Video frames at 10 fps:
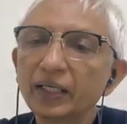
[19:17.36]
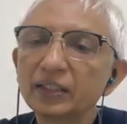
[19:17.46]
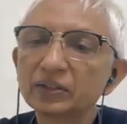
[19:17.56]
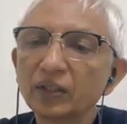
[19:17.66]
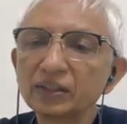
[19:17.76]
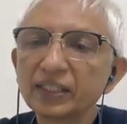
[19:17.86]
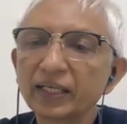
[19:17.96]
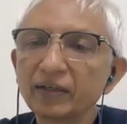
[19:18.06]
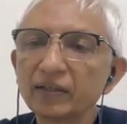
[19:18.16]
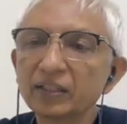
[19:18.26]
it has got a
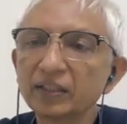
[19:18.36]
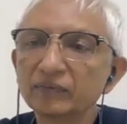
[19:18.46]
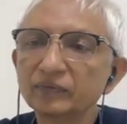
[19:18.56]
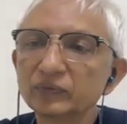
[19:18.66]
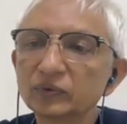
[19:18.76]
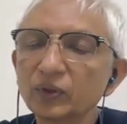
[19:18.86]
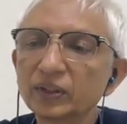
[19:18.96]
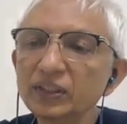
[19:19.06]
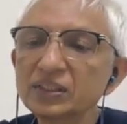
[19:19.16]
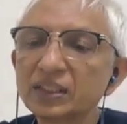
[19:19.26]
secondary curve. So
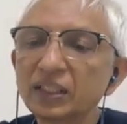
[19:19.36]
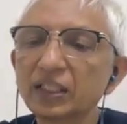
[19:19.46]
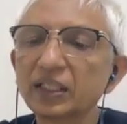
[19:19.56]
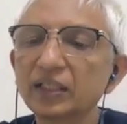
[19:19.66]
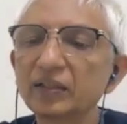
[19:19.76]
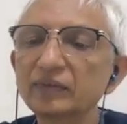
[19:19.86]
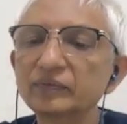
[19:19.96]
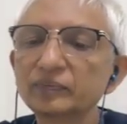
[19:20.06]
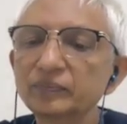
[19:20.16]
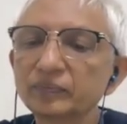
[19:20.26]
this curve,
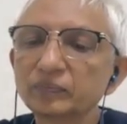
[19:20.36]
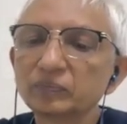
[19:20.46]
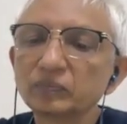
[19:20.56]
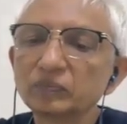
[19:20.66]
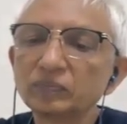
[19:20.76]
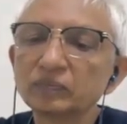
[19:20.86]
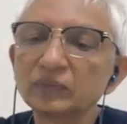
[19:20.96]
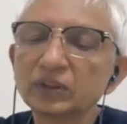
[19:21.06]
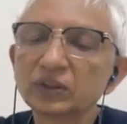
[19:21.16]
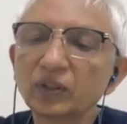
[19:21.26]

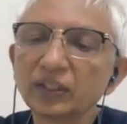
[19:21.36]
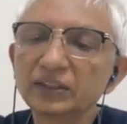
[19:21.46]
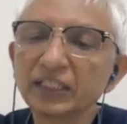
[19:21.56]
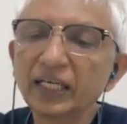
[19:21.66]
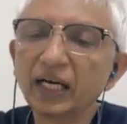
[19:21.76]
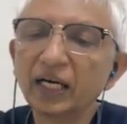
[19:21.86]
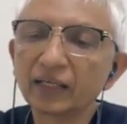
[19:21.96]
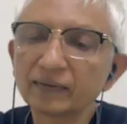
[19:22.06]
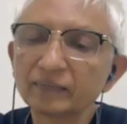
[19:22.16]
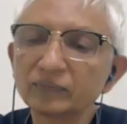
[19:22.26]
this is called the JR,
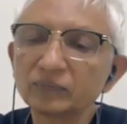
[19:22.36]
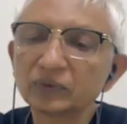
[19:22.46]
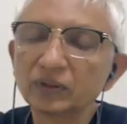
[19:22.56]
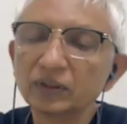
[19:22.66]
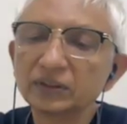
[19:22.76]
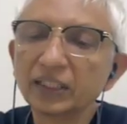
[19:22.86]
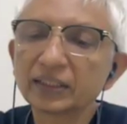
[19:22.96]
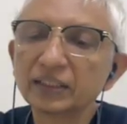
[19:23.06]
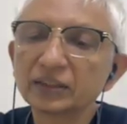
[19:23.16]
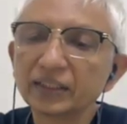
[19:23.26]

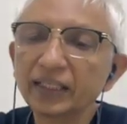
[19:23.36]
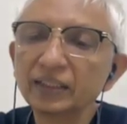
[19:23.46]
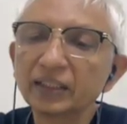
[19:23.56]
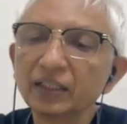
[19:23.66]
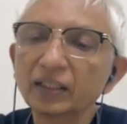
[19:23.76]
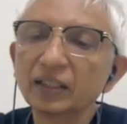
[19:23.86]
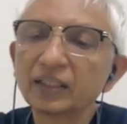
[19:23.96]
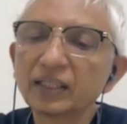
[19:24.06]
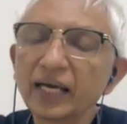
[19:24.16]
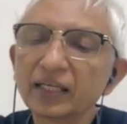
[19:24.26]
Judkins right,
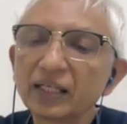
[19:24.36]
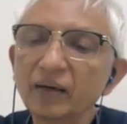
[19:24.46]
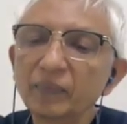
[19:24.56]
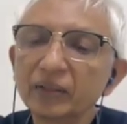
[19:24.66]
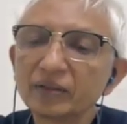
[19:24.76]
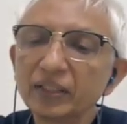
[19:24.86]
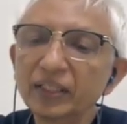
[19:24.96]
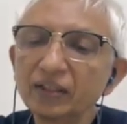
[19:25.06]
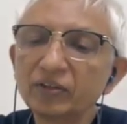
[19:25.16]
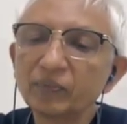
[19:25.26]
can come in
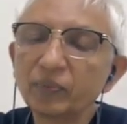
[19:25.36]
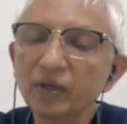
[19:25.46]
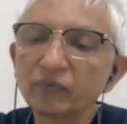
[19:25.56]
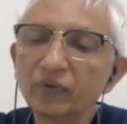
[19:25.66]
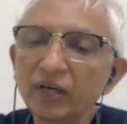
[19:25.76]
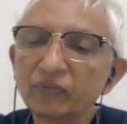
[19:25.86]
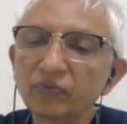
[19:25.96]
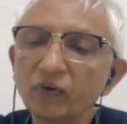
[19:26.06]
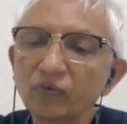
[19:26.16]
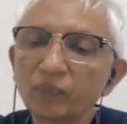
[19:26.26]
3, 3.5,
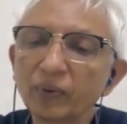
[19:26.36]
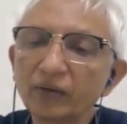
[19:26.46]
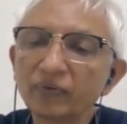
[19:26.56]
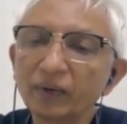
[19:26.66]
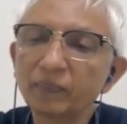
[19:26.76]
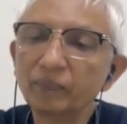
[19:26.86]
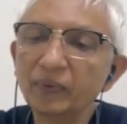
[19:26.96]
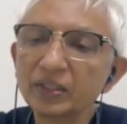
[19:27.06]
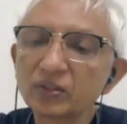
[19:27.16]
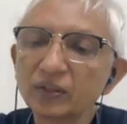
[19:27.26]
4, 4.5
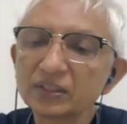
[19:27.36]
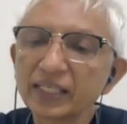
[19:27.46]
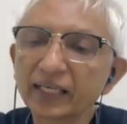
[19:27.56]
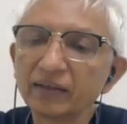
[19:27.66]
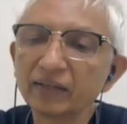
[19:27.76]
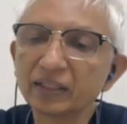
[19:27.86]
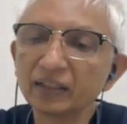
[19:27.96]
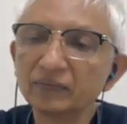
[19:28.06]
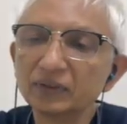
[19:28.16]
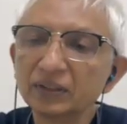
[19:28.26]
based on the secondary
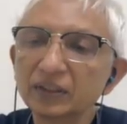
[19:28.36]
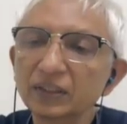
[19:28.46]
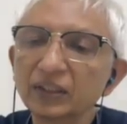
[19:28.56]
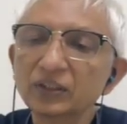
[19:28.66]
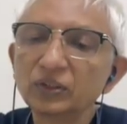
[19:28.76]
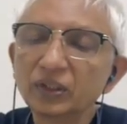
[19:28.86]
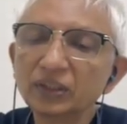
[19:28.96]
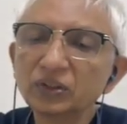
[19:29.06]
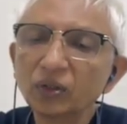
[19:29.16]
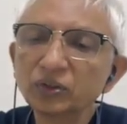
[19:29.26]
curve. So
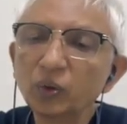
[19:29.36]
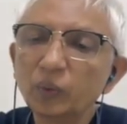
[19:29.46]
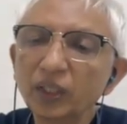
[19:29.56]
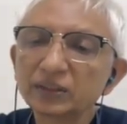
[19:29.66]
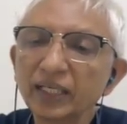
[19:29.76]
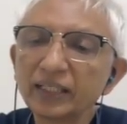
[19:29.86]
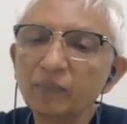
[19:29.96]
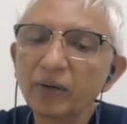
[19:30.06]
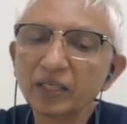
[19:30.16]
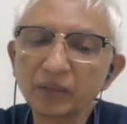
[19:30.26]
this also works like a
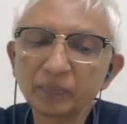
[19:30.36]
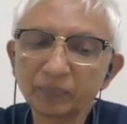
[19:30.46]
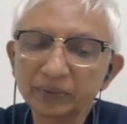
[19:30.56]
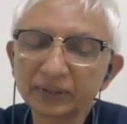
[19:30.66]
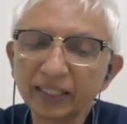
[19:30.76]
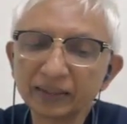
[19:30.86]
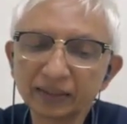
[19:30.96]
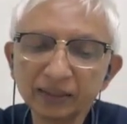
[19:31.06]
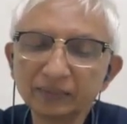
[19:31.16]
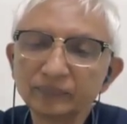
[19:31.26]
multi-purpose
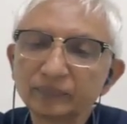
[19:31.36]
catheter,